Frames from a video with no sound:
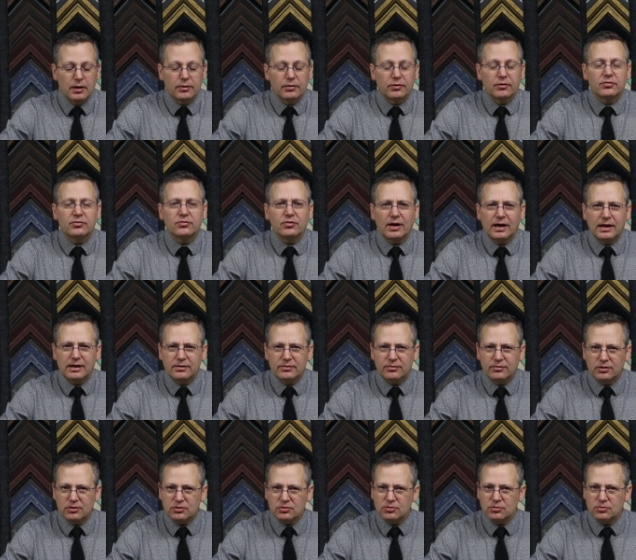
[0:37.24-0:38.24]
The size
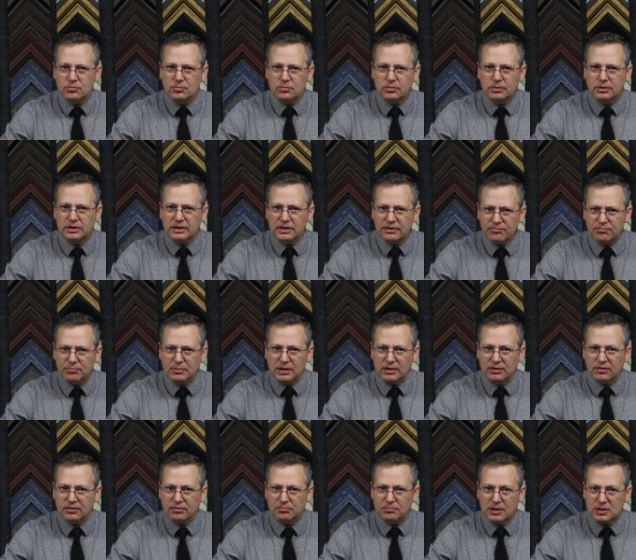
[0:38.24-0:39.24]
that you give me,
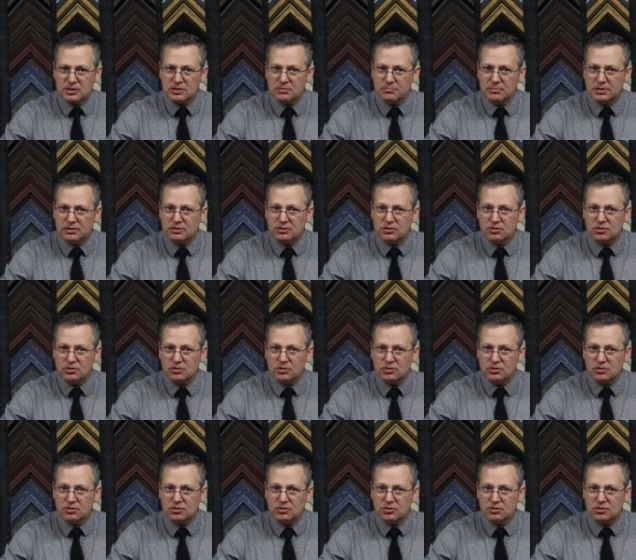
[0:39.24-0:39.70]
the measurement